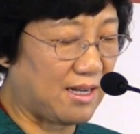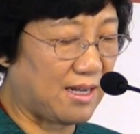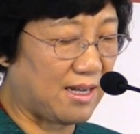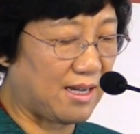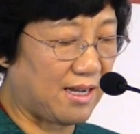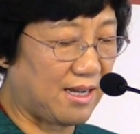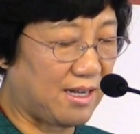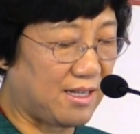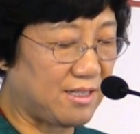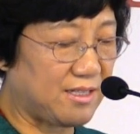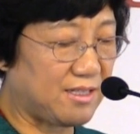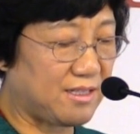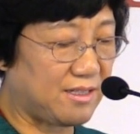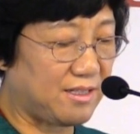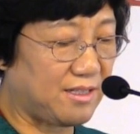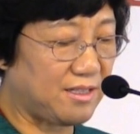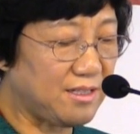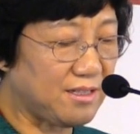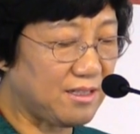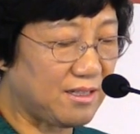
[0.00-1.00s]
and
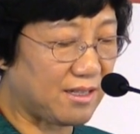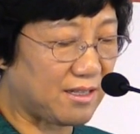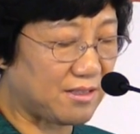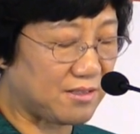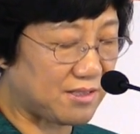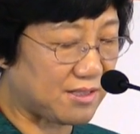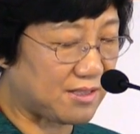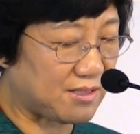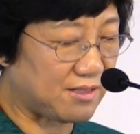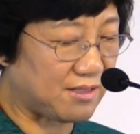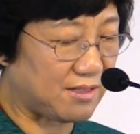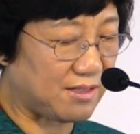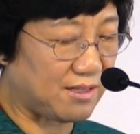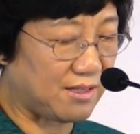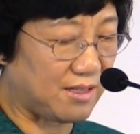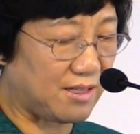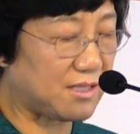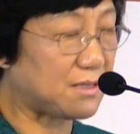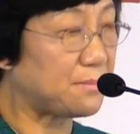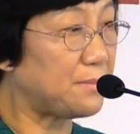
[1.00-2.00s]
Indians
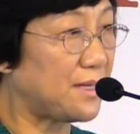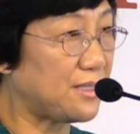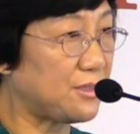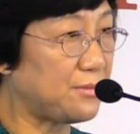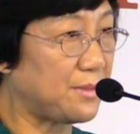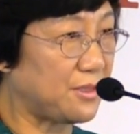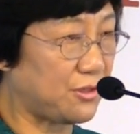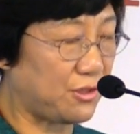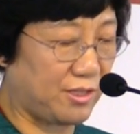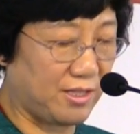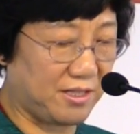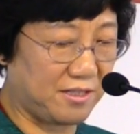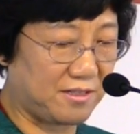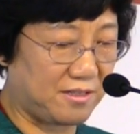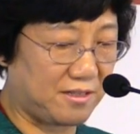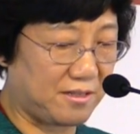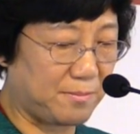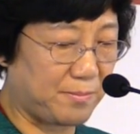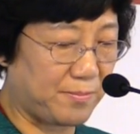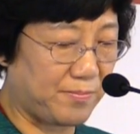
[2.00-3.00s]
is much, much
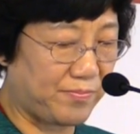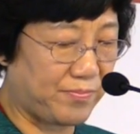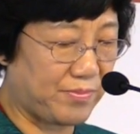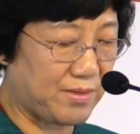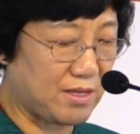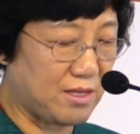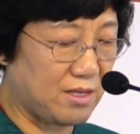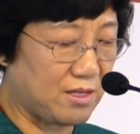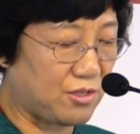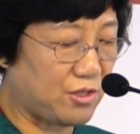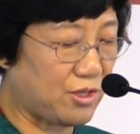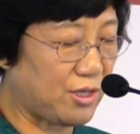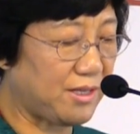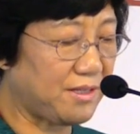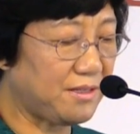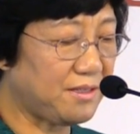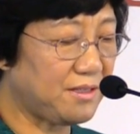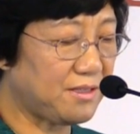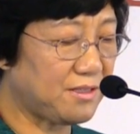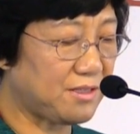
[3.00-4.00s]
younger.
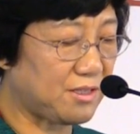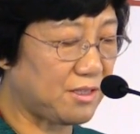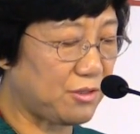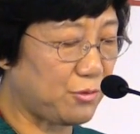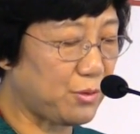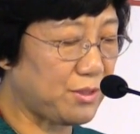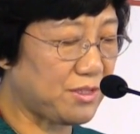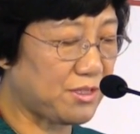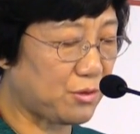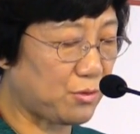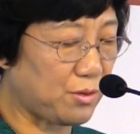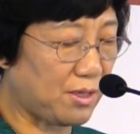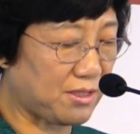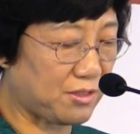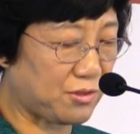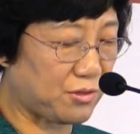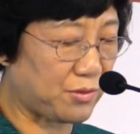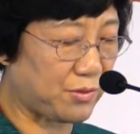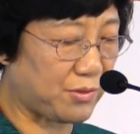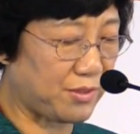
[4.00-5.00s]
China is
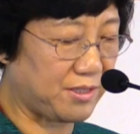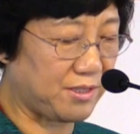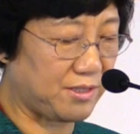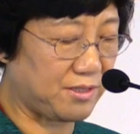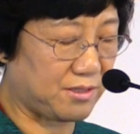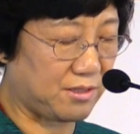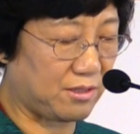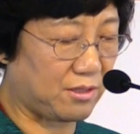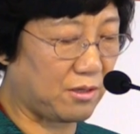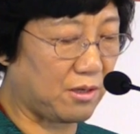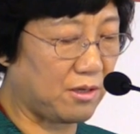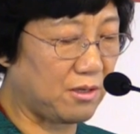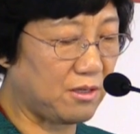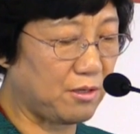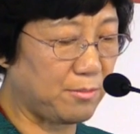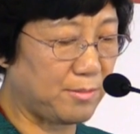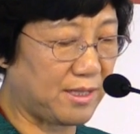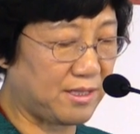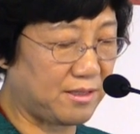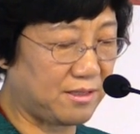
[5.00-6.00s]
restructuring its
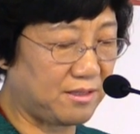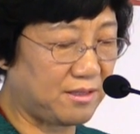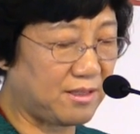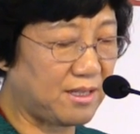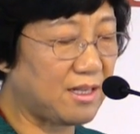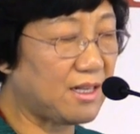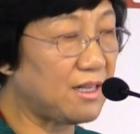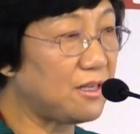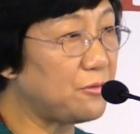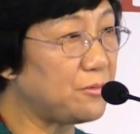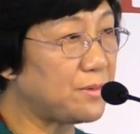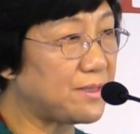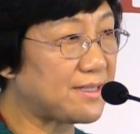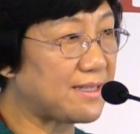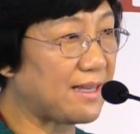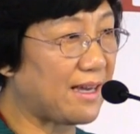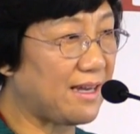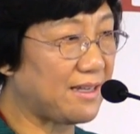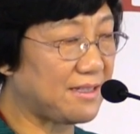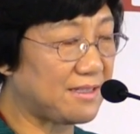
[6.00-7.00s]
economy and dealing
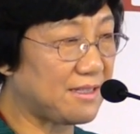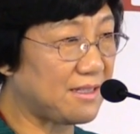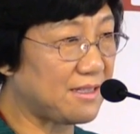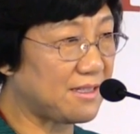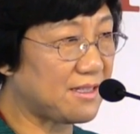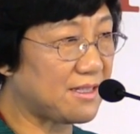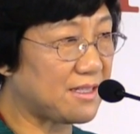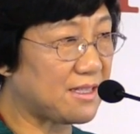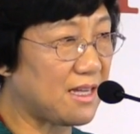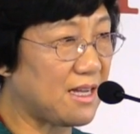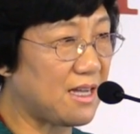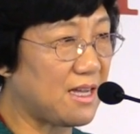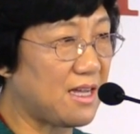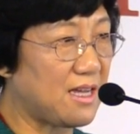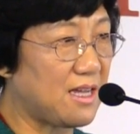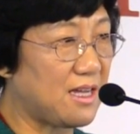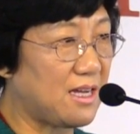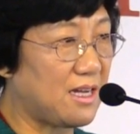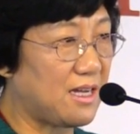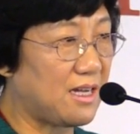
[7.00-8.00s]
with excess
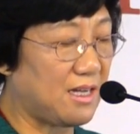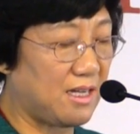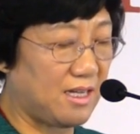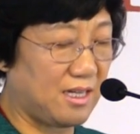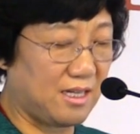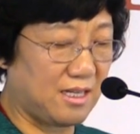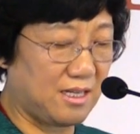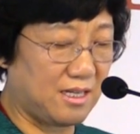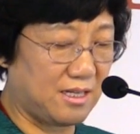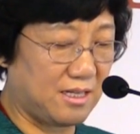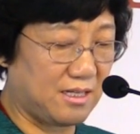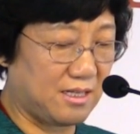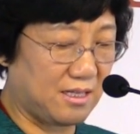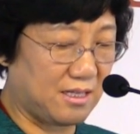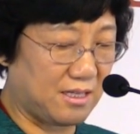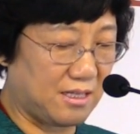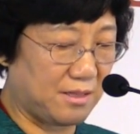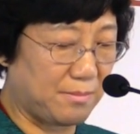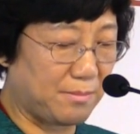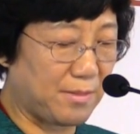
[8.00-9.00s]

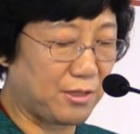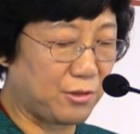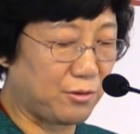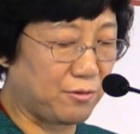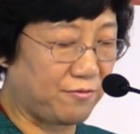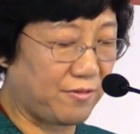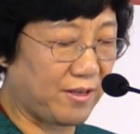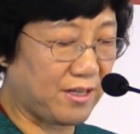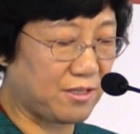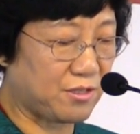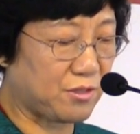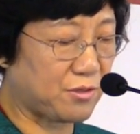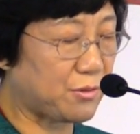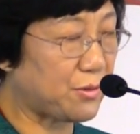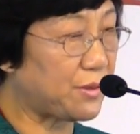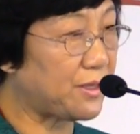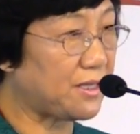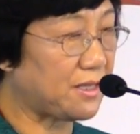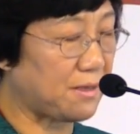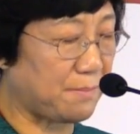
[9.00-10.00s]

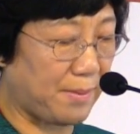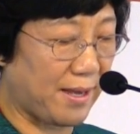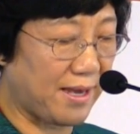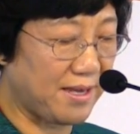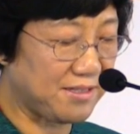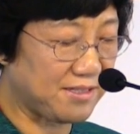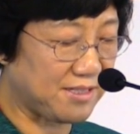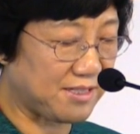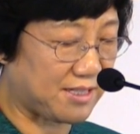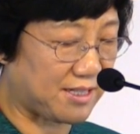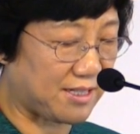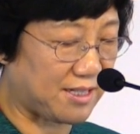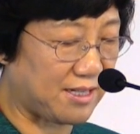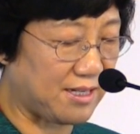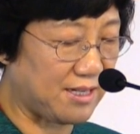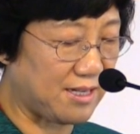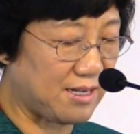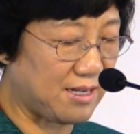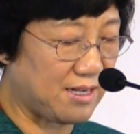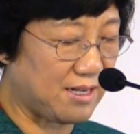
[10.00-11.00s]
manufacturing
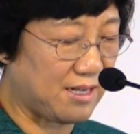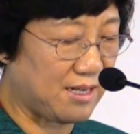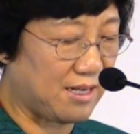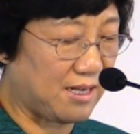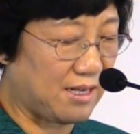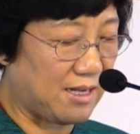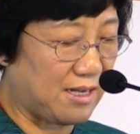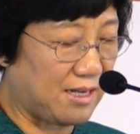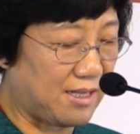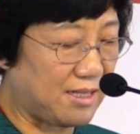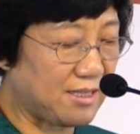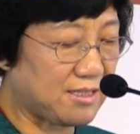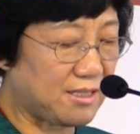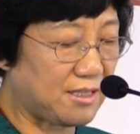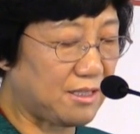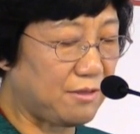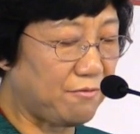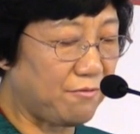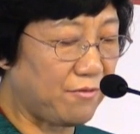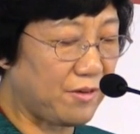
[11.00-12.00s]
capacity. Its
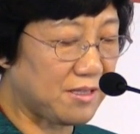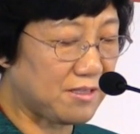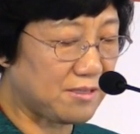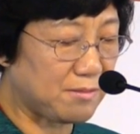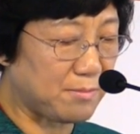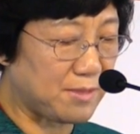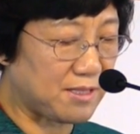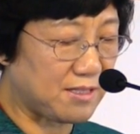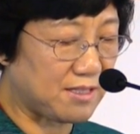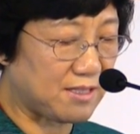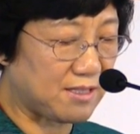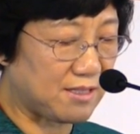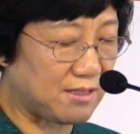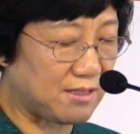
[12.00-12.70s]
investment